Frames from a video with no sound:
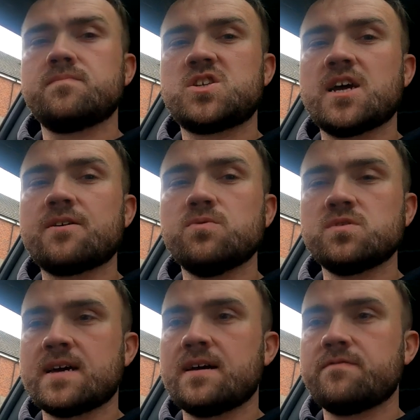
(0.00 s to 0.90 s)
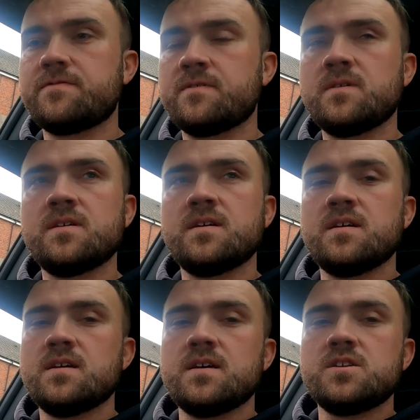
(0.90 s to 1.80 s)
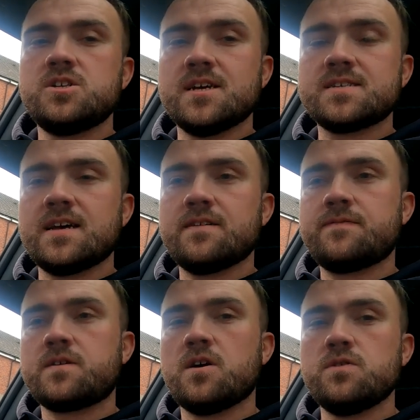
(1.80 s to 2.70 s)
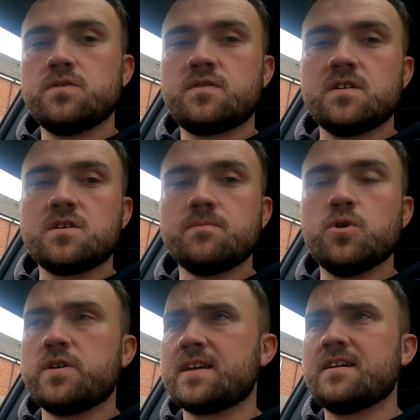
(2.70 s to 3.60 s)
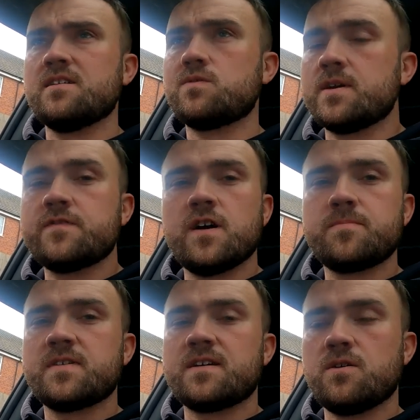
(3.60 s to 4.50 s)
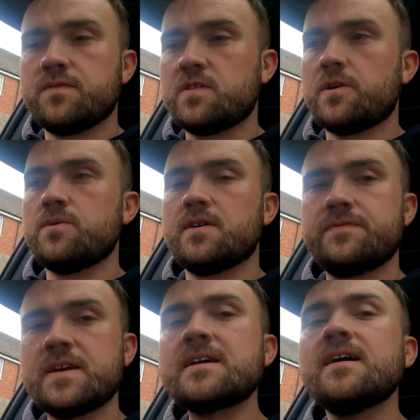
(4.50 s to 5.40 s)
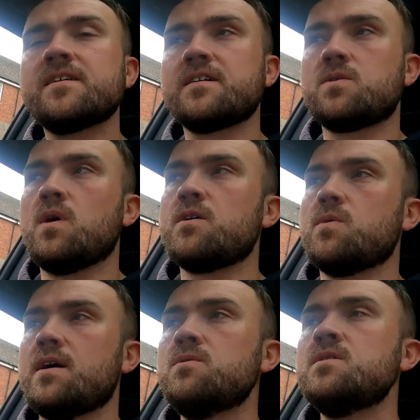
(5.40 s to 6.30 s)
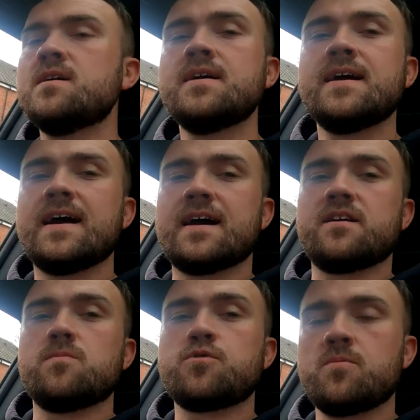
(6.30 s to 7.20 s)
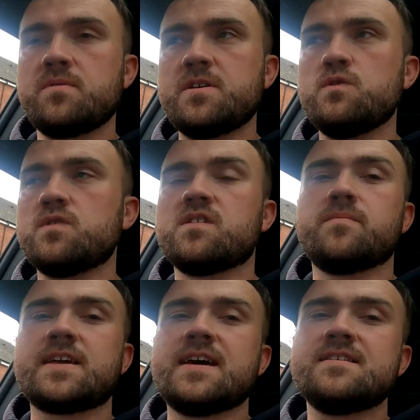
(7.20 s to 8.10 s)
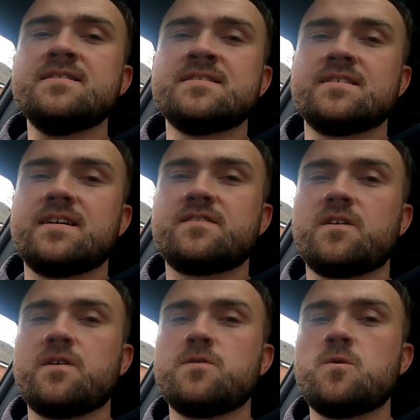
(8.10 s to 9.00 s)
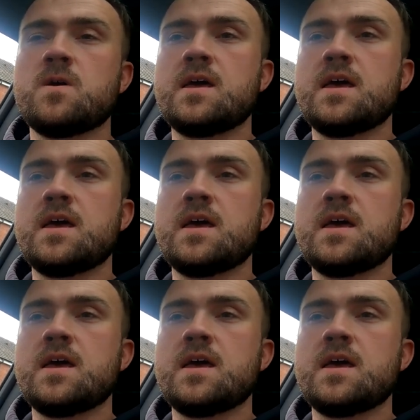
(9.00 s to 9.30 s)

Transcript: channels have GSF codes that you can put in and get like 25% off. So I think I did quite well, and I'll probably be using them again. So